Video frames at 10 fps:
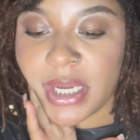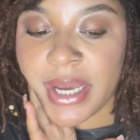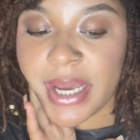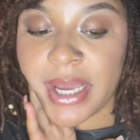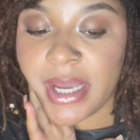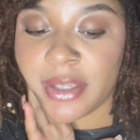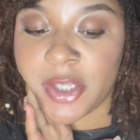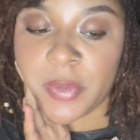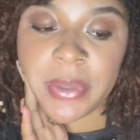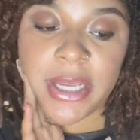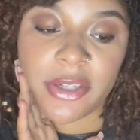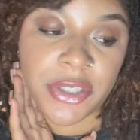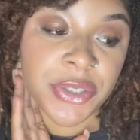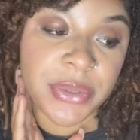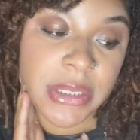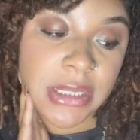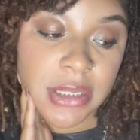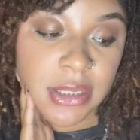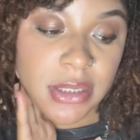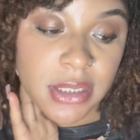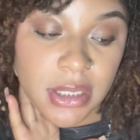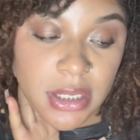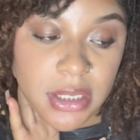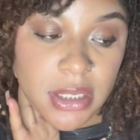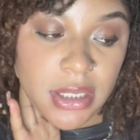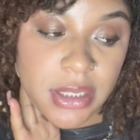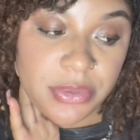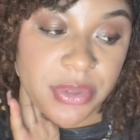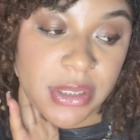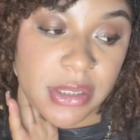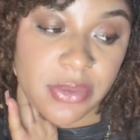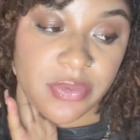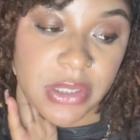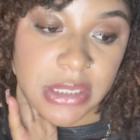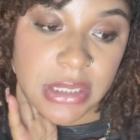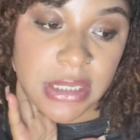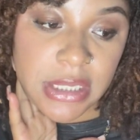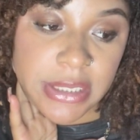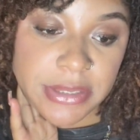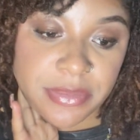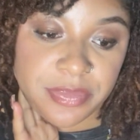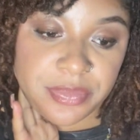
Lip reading: had no plan on doing. It was really a